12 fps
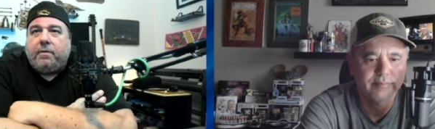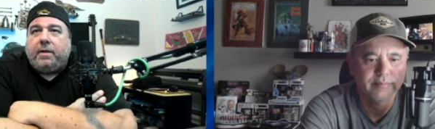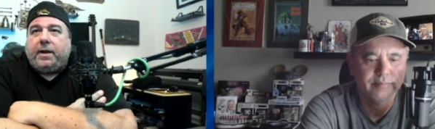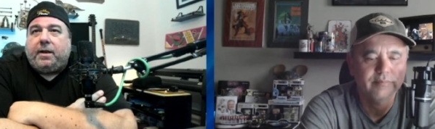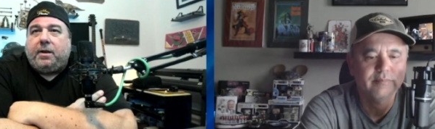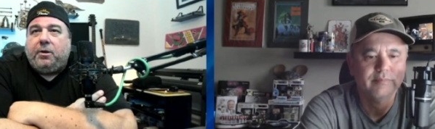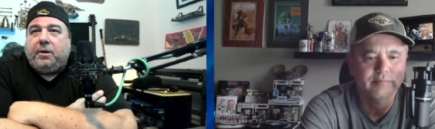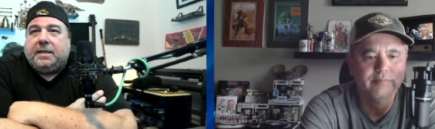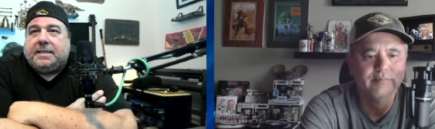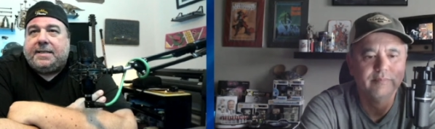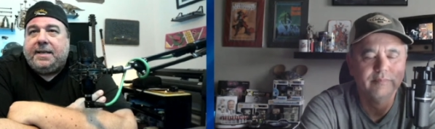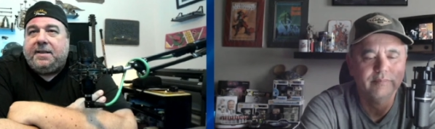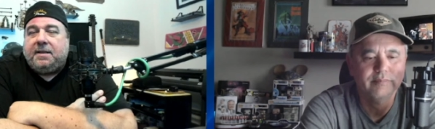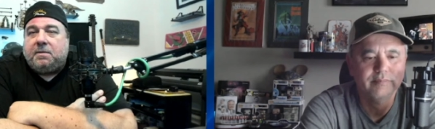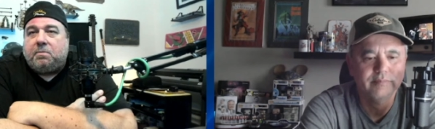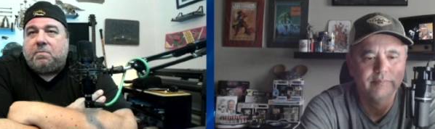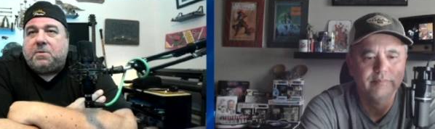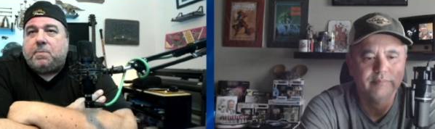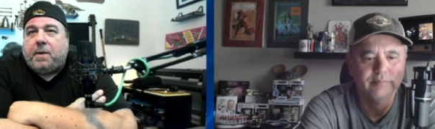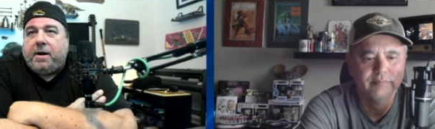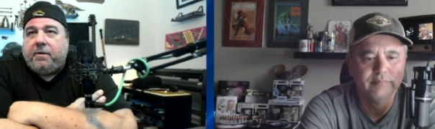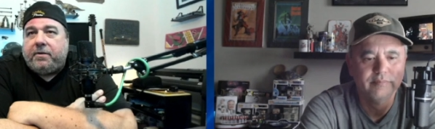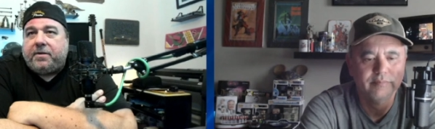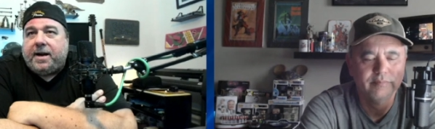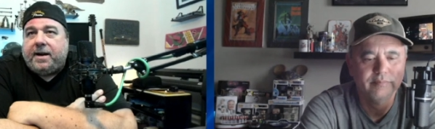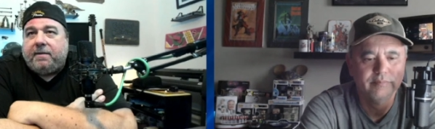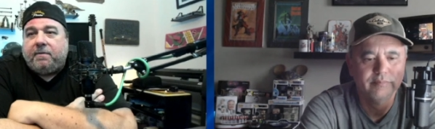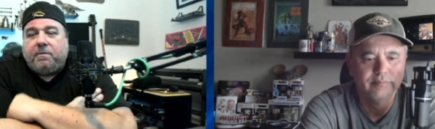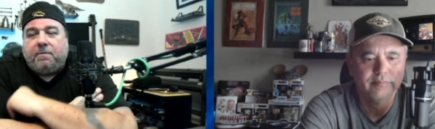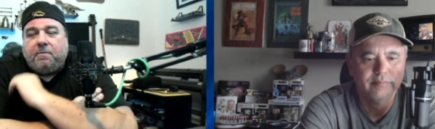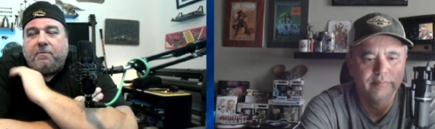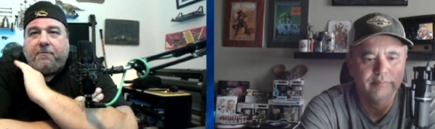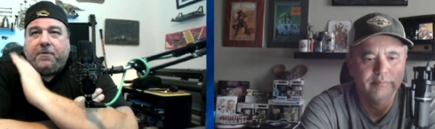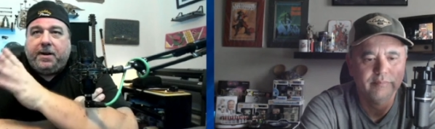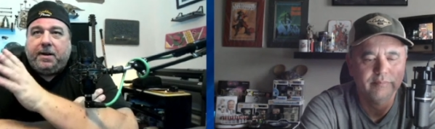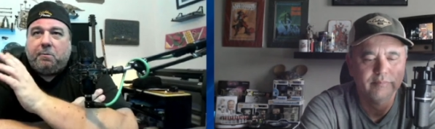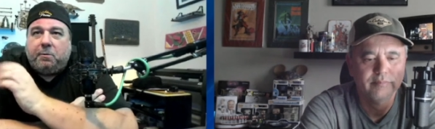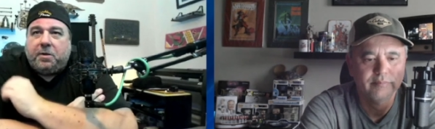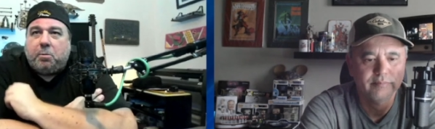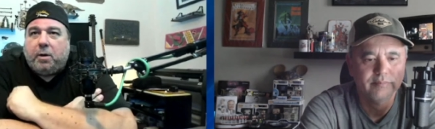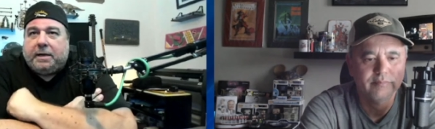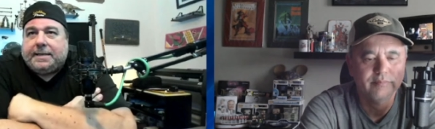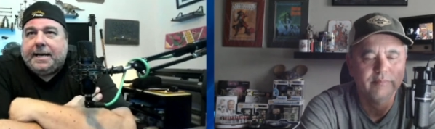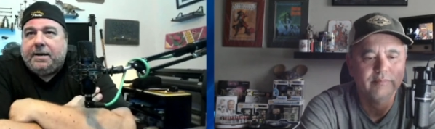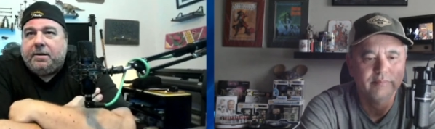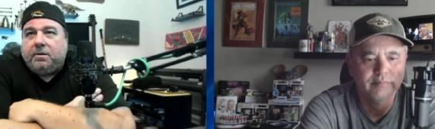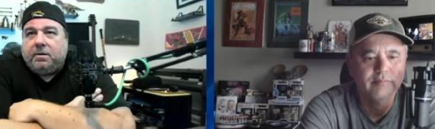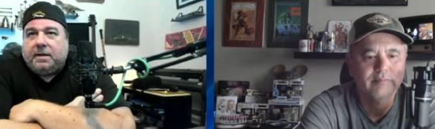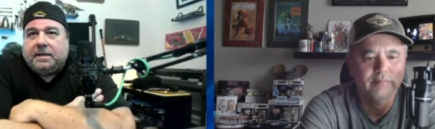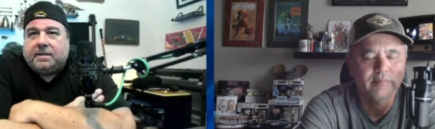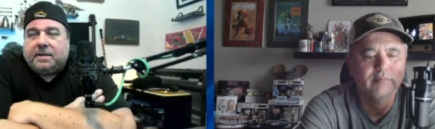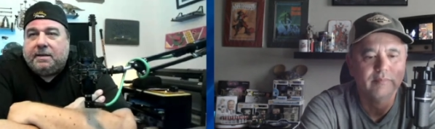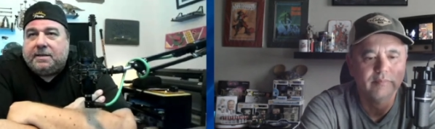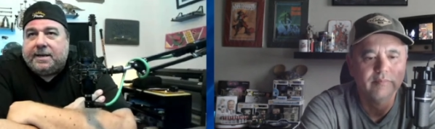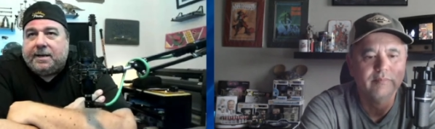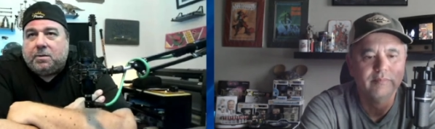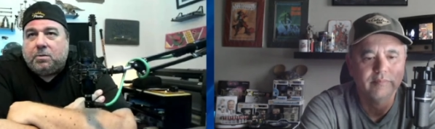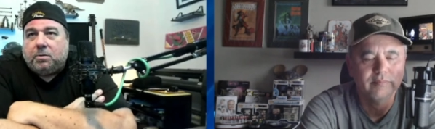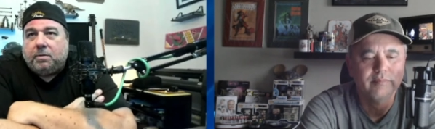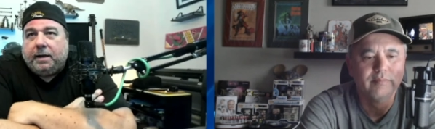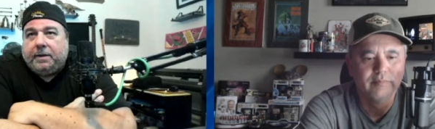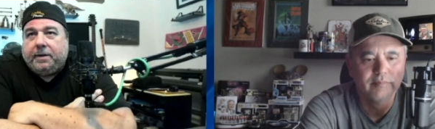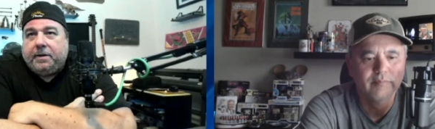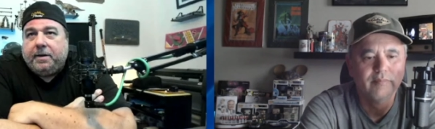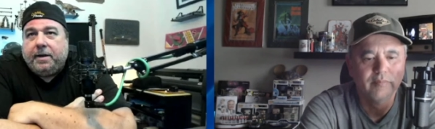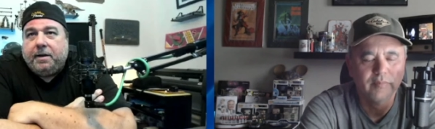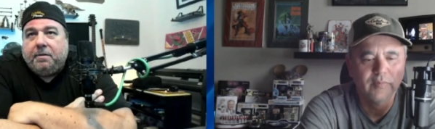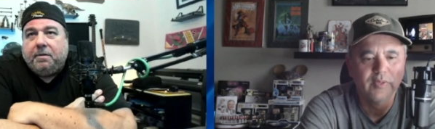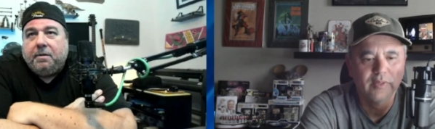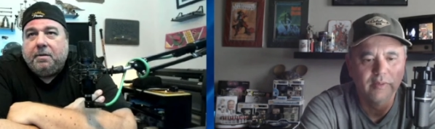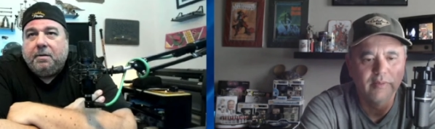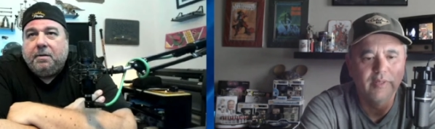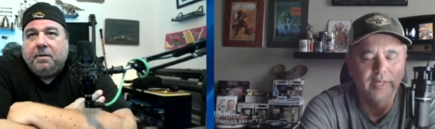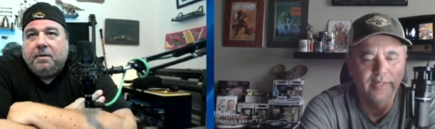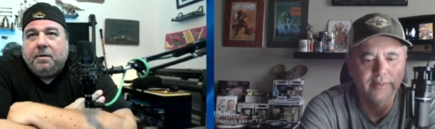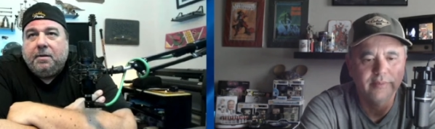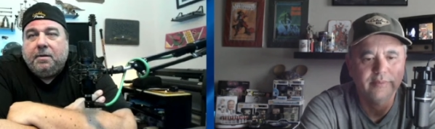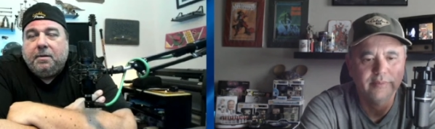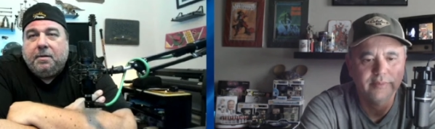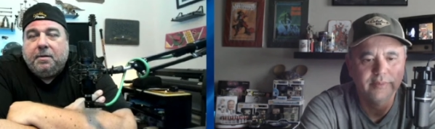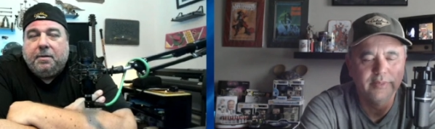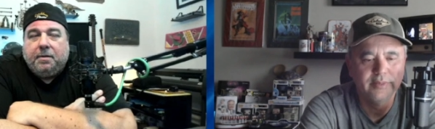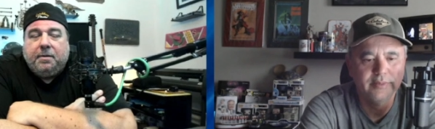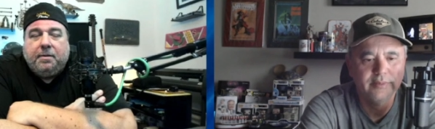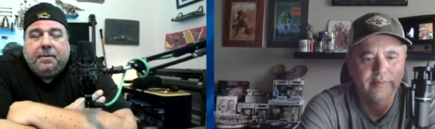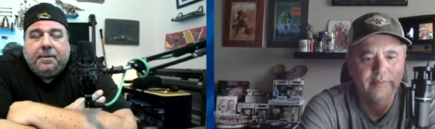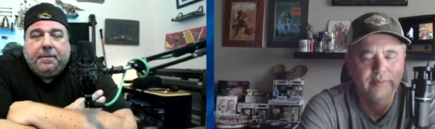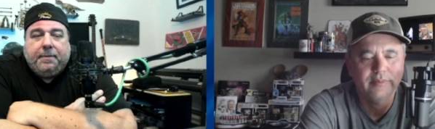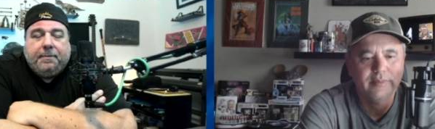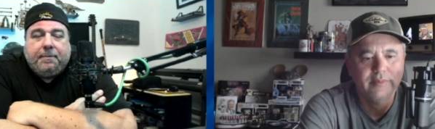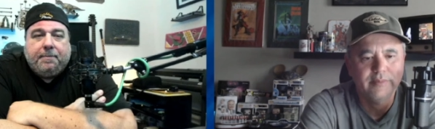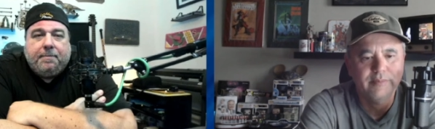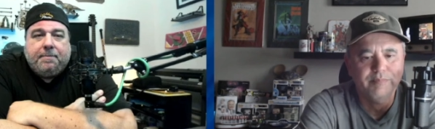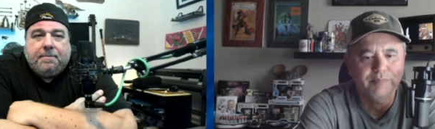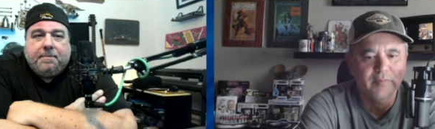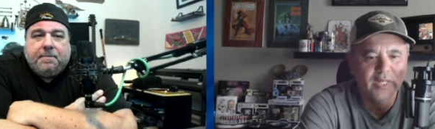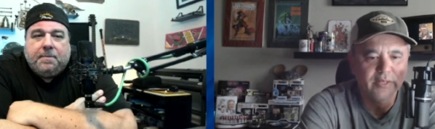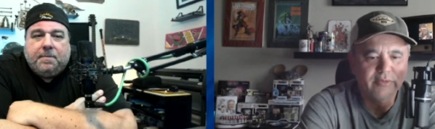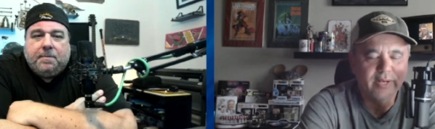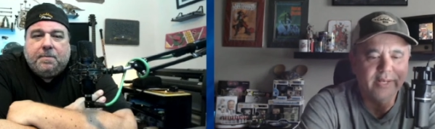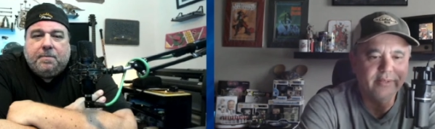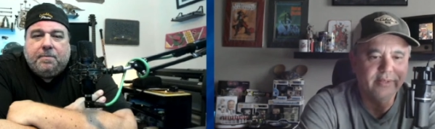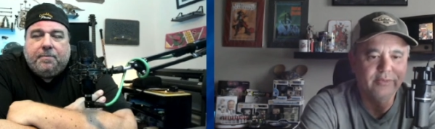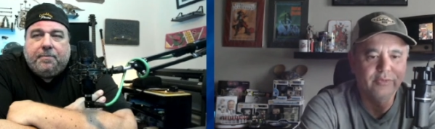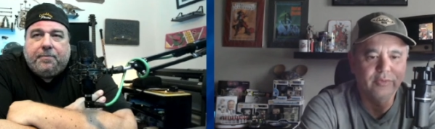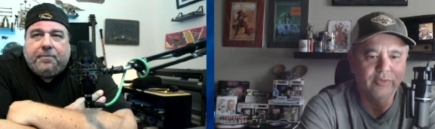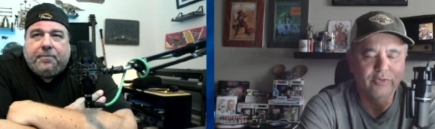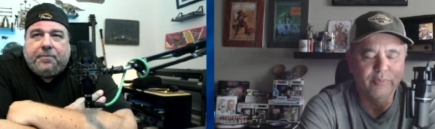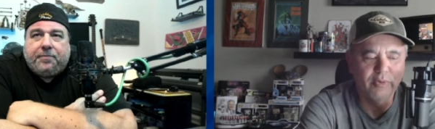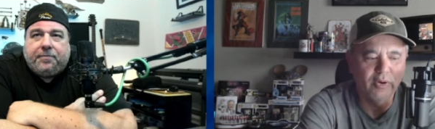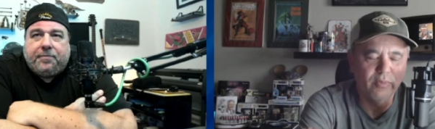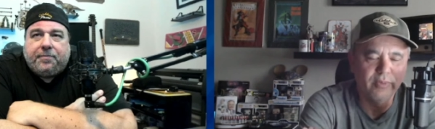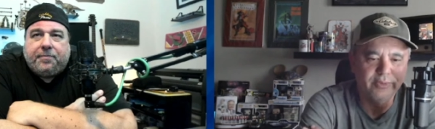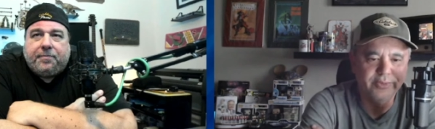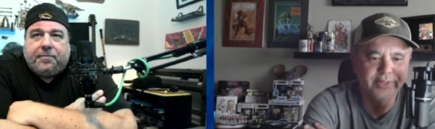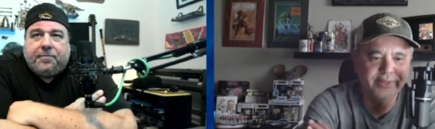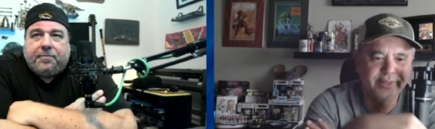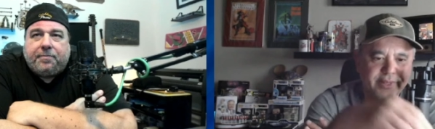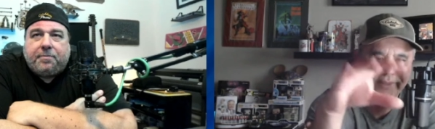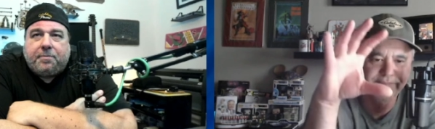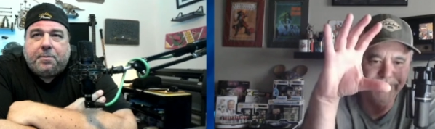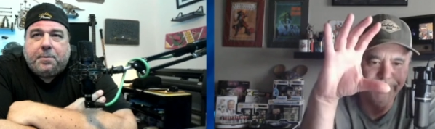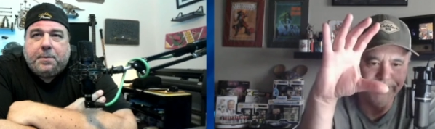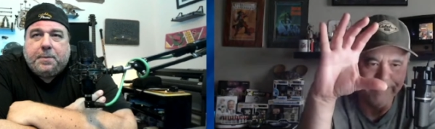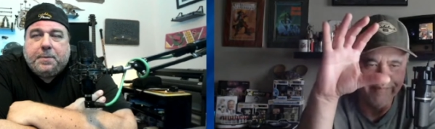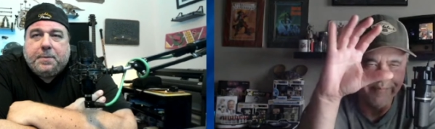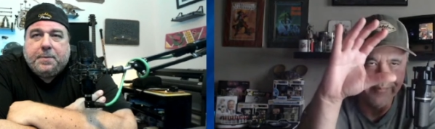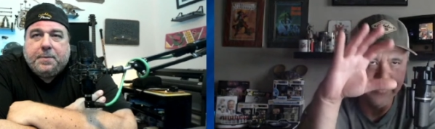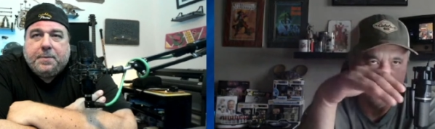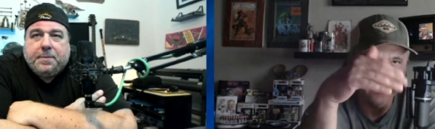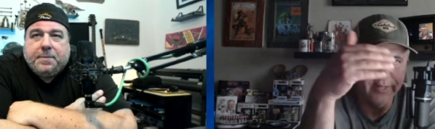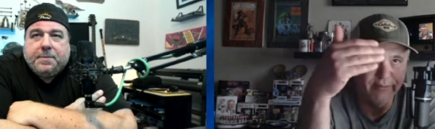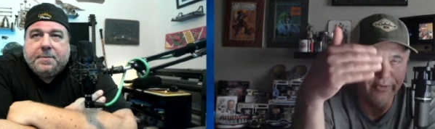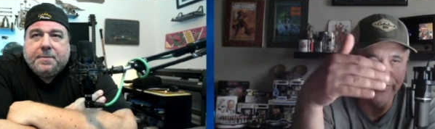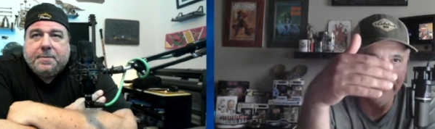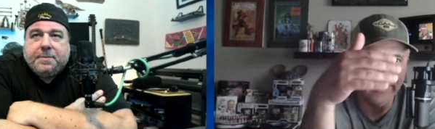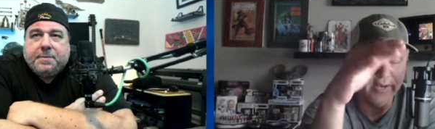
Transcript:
Speaker 1: like you can see the spires kind of fit in with the Bryce Canyon look. It's kind of cool how they did that.
Speaker 2: Yeah.
Speaker 1: Yeah.
Speaker 2: It's like in a Small World how the facade